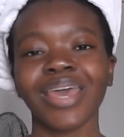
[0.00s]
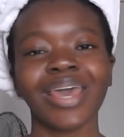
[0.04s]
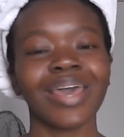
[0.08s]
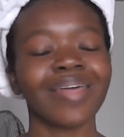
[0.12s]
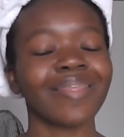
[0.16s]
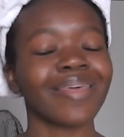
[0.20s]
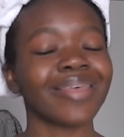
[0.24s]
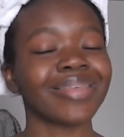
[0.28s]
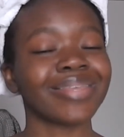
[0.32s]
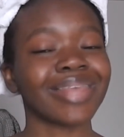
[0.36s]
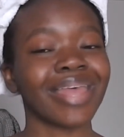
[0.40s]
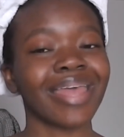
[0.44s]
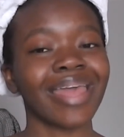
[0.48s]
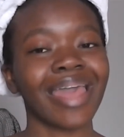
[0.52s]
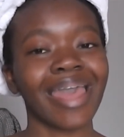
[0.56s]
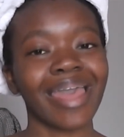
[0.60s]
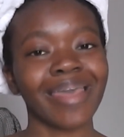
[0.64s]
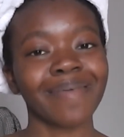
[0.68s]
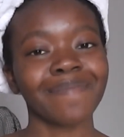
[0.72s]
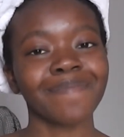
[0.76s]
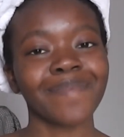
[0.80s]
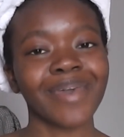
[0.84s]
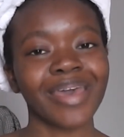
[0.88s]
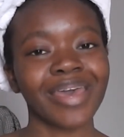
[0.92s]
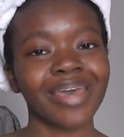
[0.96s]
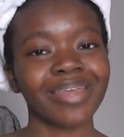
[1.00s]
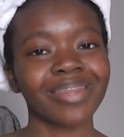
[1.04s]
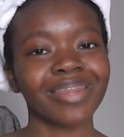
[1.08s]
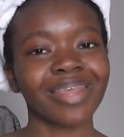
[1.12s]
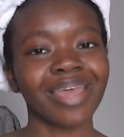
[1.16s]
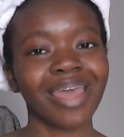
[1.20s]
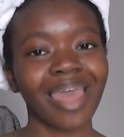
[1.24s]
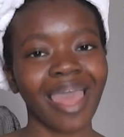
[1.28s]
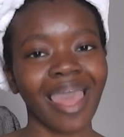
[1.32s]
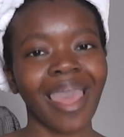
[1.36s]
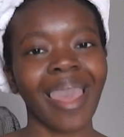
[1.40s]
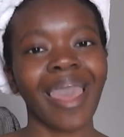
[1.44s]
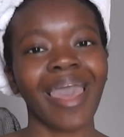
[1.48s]
And they say amen
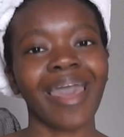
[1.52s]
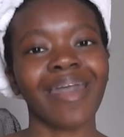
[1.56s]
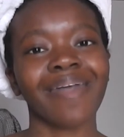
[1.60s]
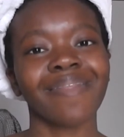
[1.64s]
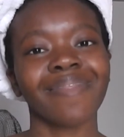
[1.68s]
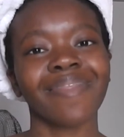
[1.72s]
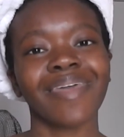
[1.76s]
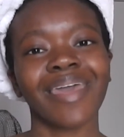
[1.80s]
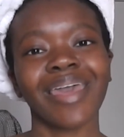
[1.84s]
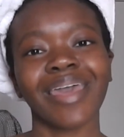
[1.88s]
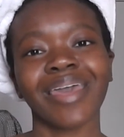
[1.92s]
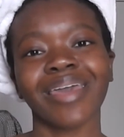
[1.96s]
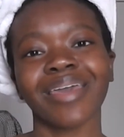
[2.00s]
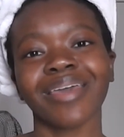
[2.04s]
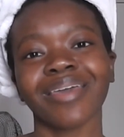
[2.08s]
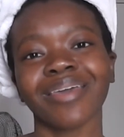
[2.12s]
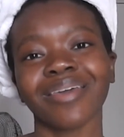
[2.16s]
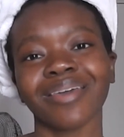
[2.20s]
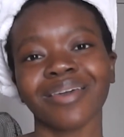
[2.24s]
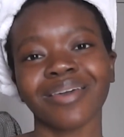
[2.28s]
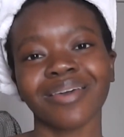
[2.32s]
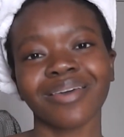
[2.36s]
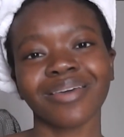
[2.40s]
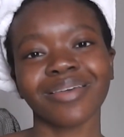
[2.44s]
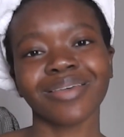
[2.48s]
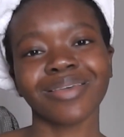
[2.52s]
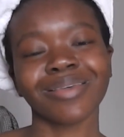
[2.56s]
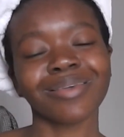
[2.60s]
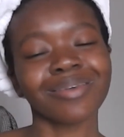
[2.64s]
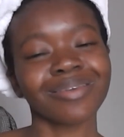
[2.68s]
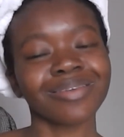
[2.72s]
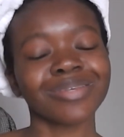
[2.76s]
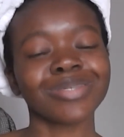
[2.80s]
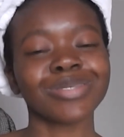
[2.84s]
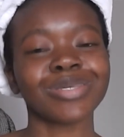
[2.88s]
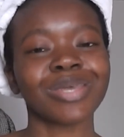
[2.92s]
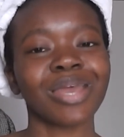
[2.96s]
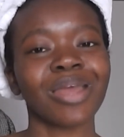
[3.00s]
and they
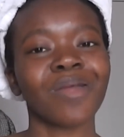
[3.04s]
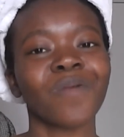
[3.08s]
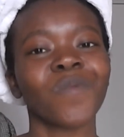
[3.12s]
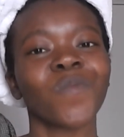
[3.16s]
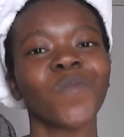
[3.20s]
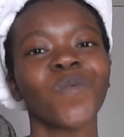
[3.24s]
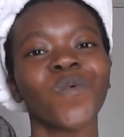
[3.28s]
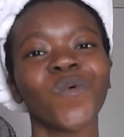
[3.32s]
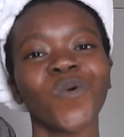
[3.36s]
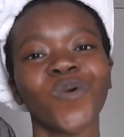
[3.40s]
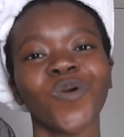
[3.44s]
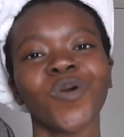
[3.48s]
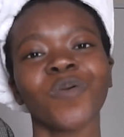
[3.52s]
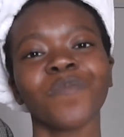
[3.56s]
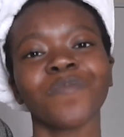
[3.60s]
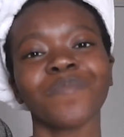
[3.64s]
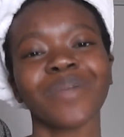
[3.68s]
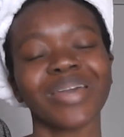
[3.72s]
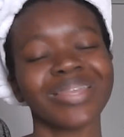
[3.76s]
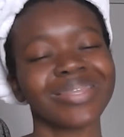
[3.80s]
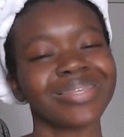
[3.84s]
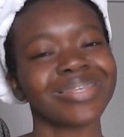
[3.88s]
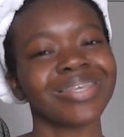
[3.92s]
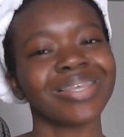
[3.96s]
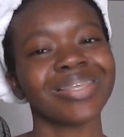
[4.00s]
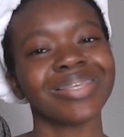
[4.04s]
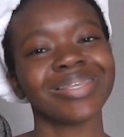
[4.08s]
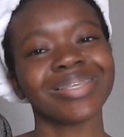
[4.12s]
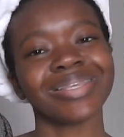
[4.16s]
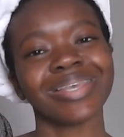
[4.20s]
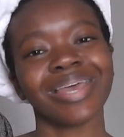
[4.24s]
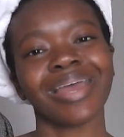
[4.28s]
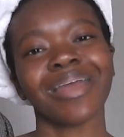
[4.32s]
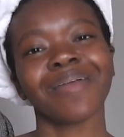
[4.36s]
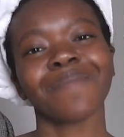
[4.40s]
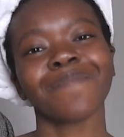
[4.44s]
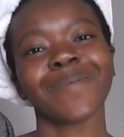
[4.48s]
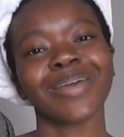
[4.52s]
share warm and
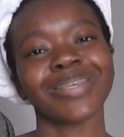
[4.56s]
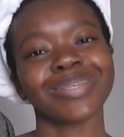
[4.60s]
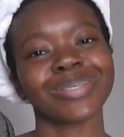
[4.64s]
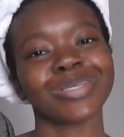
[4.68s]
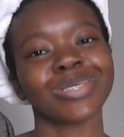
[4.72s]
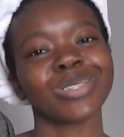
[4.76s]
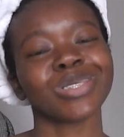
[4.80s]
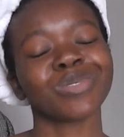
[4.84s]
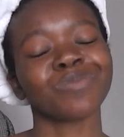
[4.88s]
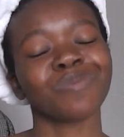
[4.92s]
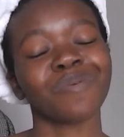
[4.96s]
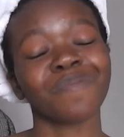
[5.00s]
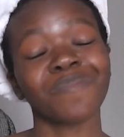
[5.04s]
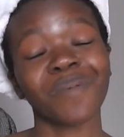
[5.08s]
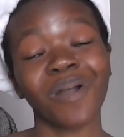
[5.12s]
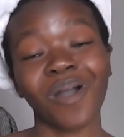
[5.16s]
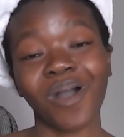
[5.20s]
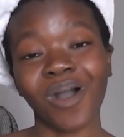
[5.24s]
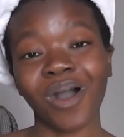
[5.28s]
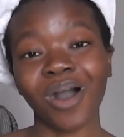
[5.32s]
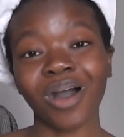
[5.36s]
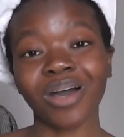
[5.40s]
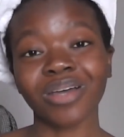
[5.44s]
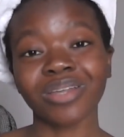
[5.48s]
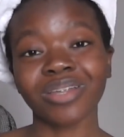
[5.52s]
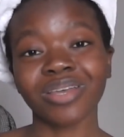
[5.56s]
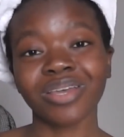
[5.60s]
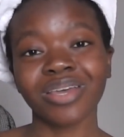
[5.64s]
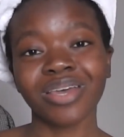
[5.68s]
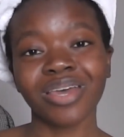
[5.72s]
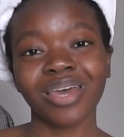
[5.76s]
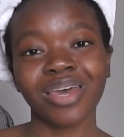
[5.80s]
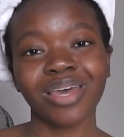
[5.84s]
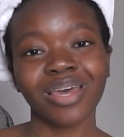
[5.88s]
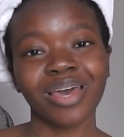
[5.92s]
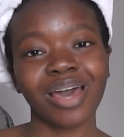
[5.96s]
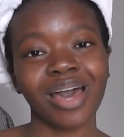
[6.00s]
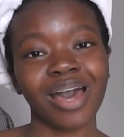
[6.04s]
sincere messages from the heart
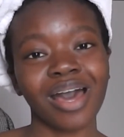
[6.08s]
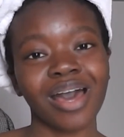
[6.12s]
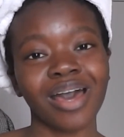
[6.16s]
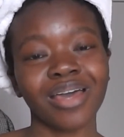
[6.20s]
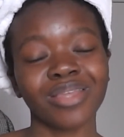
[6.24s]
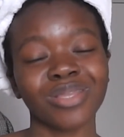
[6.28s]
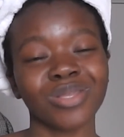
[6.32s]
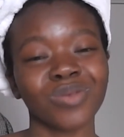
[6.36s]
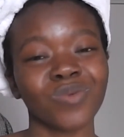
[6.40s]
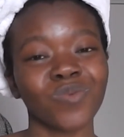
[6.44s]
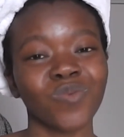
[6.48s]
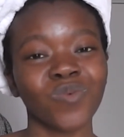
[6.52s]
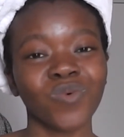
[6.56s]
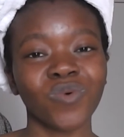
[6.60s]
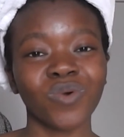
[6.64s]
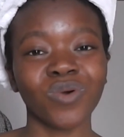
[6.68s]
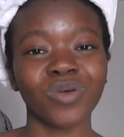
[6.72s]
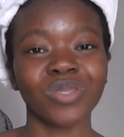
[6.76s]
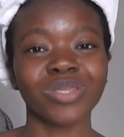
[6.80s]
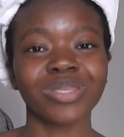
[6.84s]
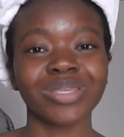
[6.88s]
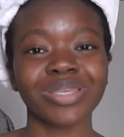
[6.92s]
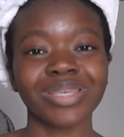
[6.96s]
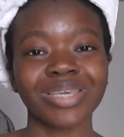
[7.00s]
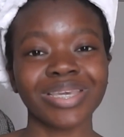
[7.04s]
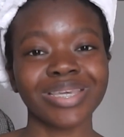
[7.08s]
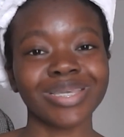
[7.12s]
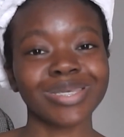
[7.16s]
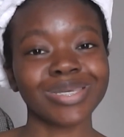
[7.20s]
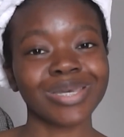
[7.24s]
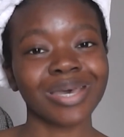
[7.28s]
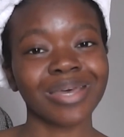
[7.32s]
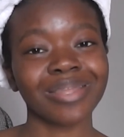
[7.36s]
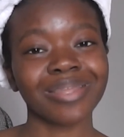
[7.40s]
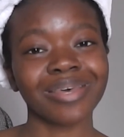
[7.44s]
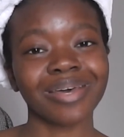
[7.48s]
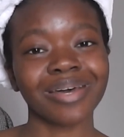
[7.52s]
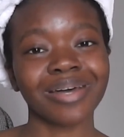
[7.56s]
uh, towards each
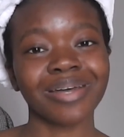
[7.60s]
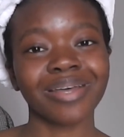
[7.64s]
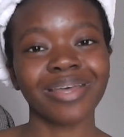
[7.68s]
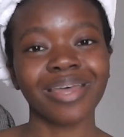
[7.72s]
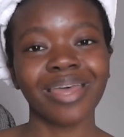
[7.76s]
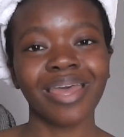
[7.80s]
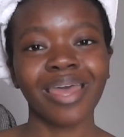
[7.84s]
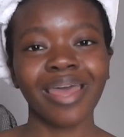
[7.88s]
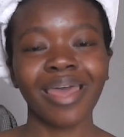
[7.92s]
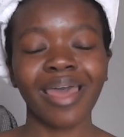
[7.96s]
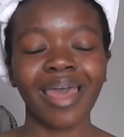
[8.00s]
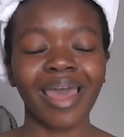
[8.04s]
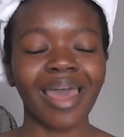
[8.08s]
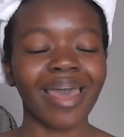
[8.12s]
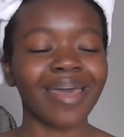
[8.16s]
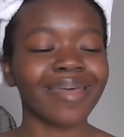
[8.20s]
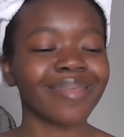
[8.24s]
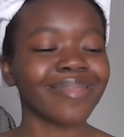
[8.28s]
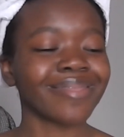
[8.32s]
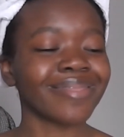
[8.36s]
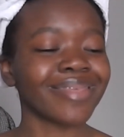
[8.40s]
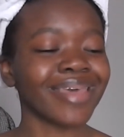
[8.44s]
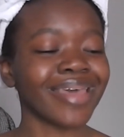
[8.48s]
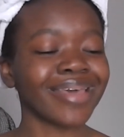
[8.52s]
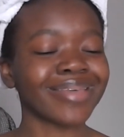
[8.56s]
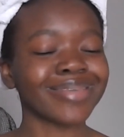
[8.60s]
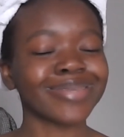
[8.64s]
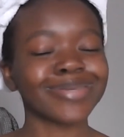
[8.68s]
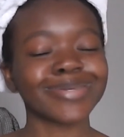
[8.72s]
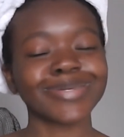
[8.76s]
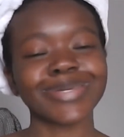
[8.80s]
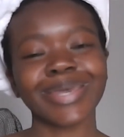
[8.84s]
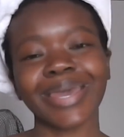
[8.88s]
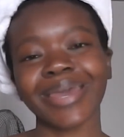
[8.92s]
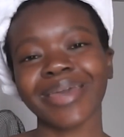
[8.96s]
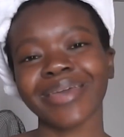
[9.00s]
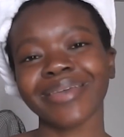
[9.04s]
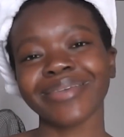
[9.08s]
other and they
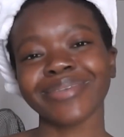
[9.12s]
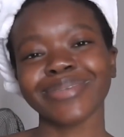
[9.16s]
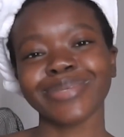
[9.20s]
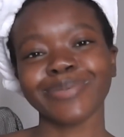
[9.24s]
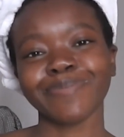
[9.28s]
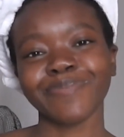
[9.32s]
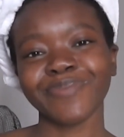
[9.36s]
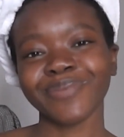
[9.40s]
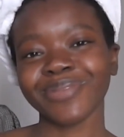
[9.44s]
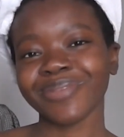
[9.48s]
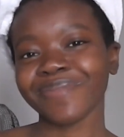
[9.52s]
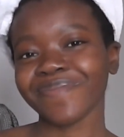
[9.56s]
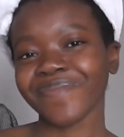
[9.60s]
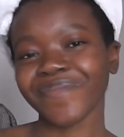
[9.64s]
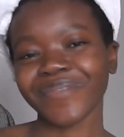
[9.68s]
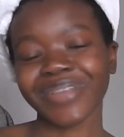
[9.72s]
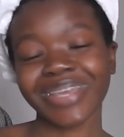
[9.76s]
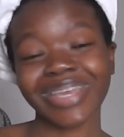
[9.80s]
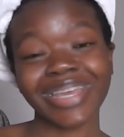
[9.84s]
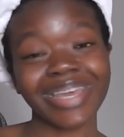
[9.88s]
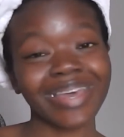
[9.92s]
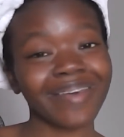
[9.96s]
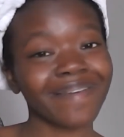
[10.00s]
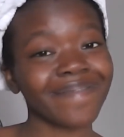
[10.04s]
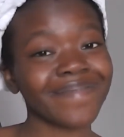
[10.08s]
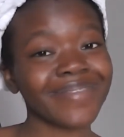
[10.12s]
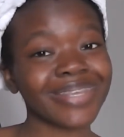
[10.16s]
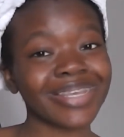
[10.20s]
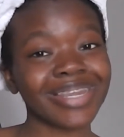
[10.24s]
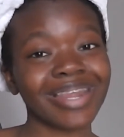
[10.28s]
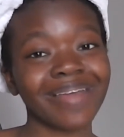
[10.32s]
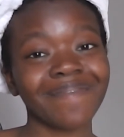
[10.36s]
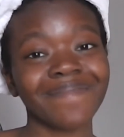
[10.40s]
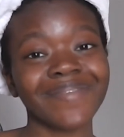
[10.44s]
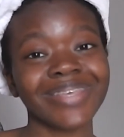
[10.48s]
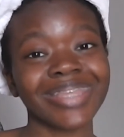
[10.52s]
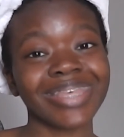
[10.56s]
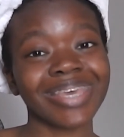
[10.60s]
exchange beautiful gifts and
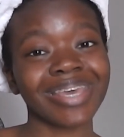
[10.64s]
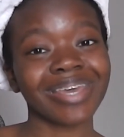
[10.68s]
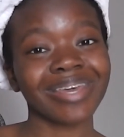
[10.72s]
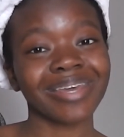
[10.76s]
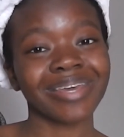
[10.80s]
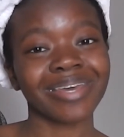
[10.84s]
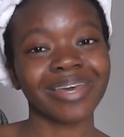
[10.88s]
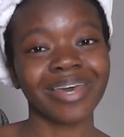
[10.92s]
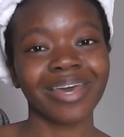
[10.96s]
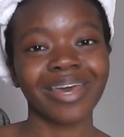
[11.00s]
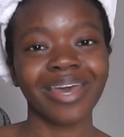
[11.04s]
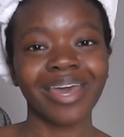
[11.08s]
everything.